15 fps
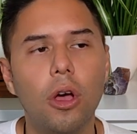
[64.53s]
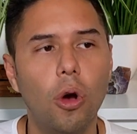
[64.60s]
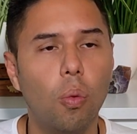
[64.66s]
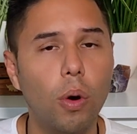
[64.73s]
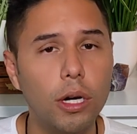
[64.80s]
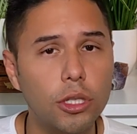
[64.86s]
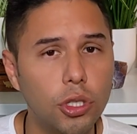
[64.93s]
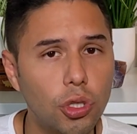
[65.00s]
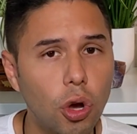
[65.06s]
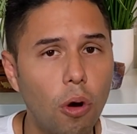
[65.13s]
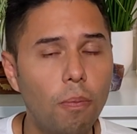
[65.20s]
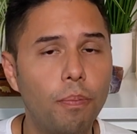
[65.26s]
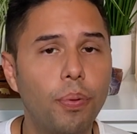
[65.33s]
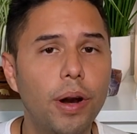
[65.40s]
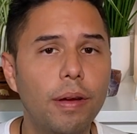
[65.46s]
We're
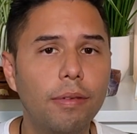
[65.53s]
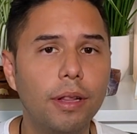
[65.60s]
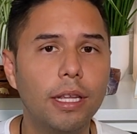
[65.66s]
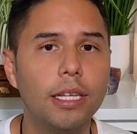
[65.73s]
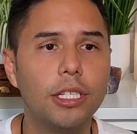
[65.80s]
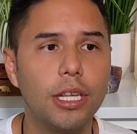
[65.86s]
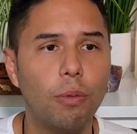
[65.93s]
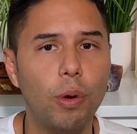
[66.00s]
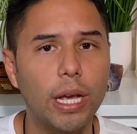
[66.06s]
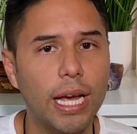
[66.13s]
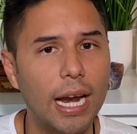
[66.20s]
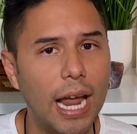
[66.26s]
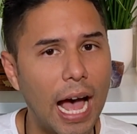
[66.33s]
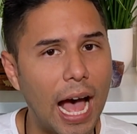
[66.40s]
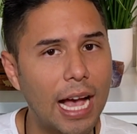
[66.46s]
so privileged that we
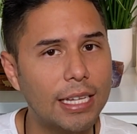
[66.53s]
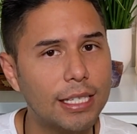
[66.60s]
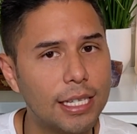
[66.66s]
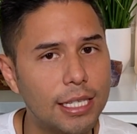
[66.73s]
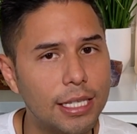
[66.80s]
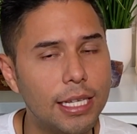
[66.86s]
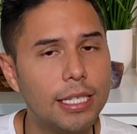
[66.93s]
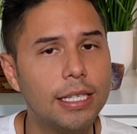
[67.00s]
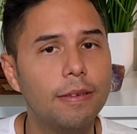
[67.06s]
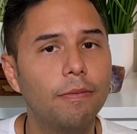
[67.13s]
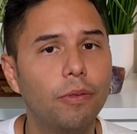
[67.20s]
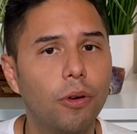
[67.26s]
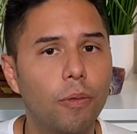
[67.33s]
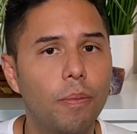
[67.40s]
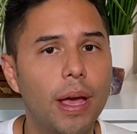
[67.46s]
can access this
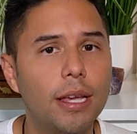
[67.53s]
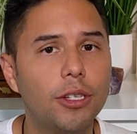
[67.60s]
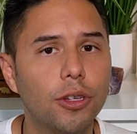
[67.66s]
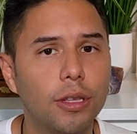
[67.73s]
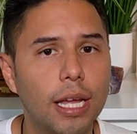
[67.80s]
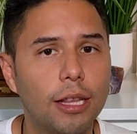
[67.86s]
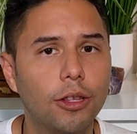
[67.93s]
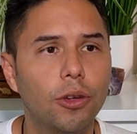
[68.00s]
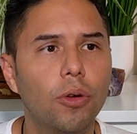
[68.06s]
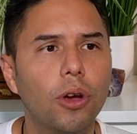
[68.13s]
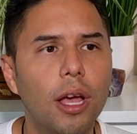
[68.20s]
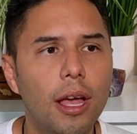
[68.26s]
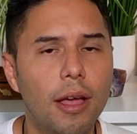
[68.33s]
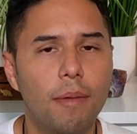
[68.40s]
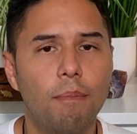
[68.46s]
information that took
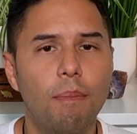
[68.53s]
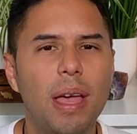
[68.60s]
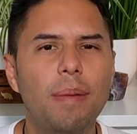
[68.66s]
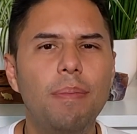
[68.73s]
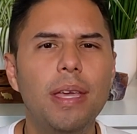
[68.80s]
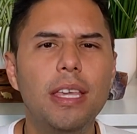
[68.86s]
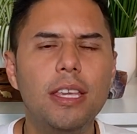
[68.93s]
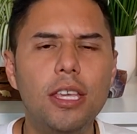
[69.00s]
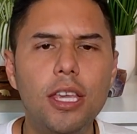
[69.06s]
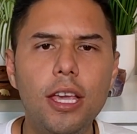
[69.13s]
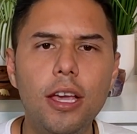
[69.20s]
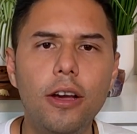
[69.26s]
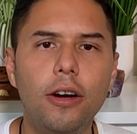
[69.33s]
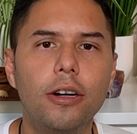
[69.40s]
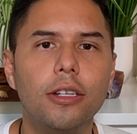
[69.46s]
maybe
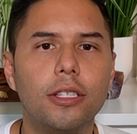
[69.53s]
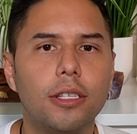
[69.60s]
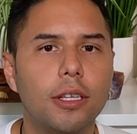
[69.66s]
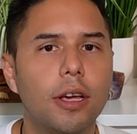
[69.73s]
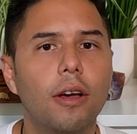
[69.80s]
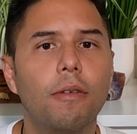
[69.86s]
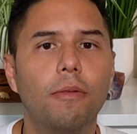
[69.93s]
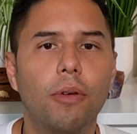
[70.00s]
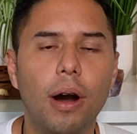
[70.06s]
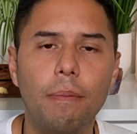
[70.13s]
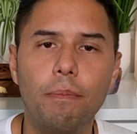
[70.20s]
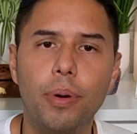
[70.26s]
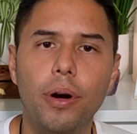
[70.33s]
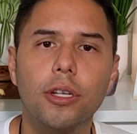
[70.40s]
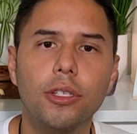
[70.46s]
years for a
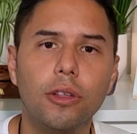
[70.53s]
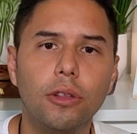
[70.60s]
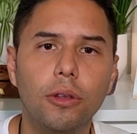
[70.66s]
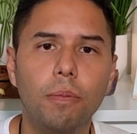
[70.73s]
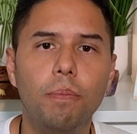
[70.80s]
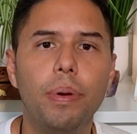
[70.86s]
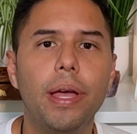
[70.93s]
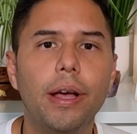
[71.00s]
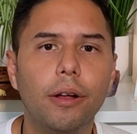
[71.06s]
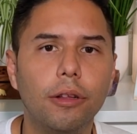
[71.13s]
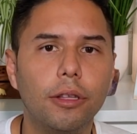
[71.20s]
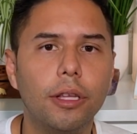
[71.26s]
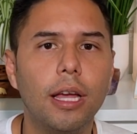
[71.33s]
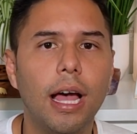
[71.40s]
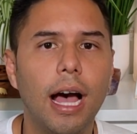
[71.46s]
person to
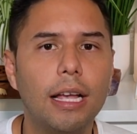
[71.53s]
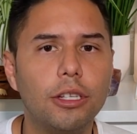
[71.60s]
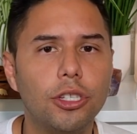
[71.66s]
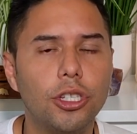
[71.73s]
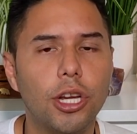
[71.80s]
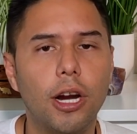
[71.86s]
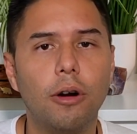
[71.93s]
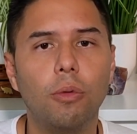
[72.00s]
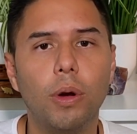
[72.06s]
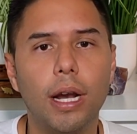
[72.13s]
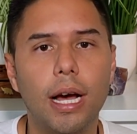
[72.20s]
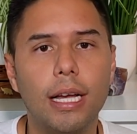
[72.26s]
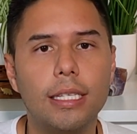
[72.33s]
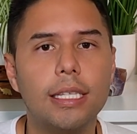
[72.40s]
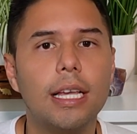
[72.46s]
build and share with
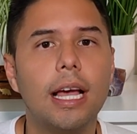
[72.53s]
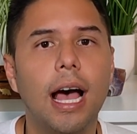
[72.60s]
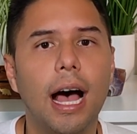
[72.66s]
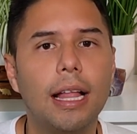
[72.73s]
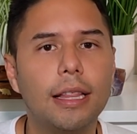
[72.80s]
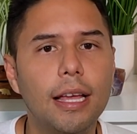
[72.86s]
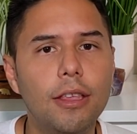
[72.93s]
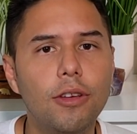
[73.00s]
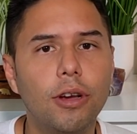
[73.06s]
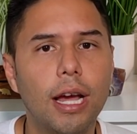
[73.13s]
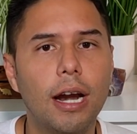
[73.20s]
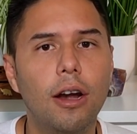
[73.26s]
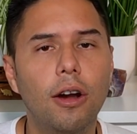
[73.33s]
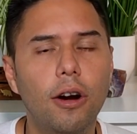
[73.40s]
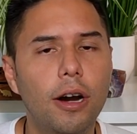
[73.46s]
us. And then you
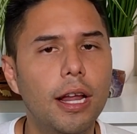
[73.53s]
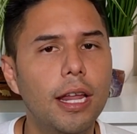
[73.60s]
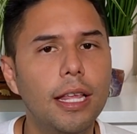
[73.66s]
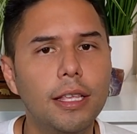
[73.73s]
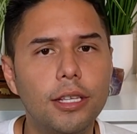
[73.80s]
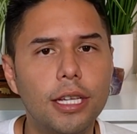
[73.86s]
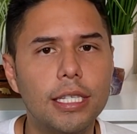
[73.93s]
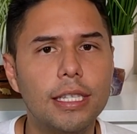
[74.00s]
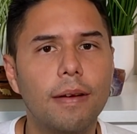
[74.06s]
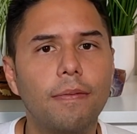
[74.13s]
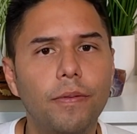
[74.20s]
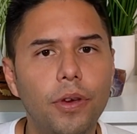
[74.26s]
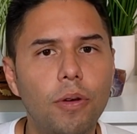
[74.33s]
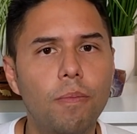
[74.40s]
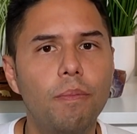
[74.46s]
can learn it in just a
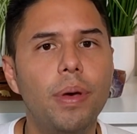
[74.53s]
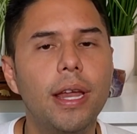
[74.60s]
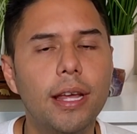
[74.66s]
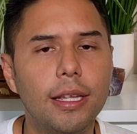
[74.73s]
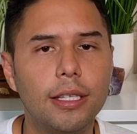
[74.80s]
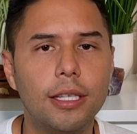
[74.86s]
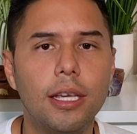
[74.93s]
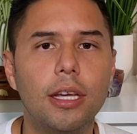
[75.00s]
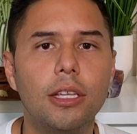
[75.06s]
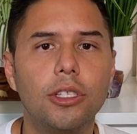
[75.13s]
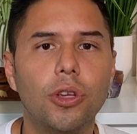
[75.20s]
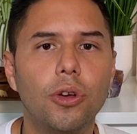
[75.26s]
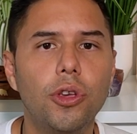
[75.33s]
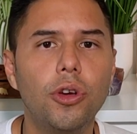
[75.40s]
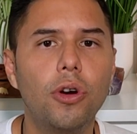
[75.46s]
few minutes, so
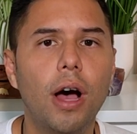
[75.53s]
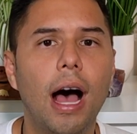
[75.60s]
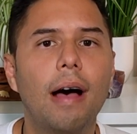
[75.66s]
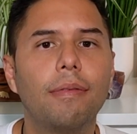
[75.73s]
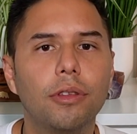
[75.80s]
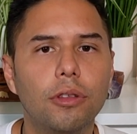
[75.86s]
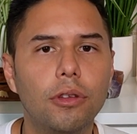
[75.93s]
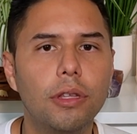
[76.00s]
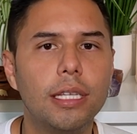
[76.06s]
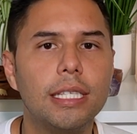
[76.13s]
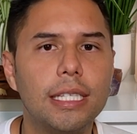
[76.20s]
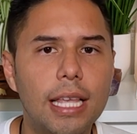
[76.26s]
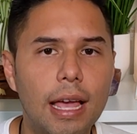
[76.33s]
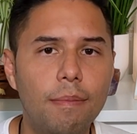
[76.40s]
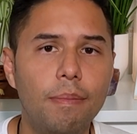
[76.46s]
you don't have to do the
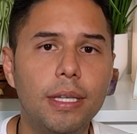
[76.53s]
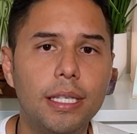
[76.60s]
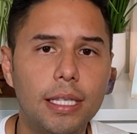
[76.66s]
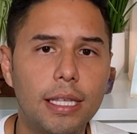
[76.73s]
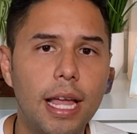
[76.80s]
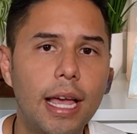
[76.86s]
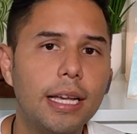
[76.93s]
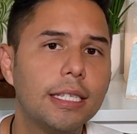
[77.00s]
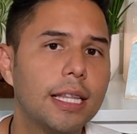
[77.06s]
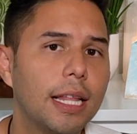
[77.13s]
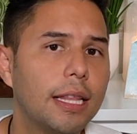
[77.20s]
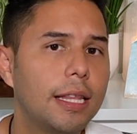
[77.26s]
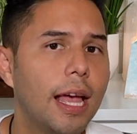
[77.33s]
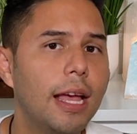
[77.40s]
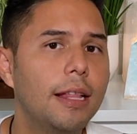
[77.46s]
same mistakes that
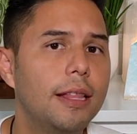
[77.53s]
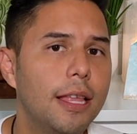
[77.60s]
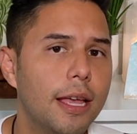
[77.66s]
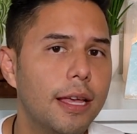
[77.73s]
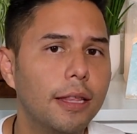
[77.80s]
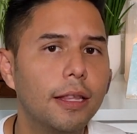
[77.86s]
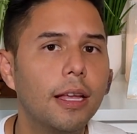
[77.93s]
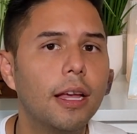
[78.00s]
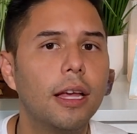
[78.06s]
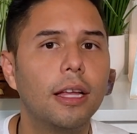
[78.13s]
they did.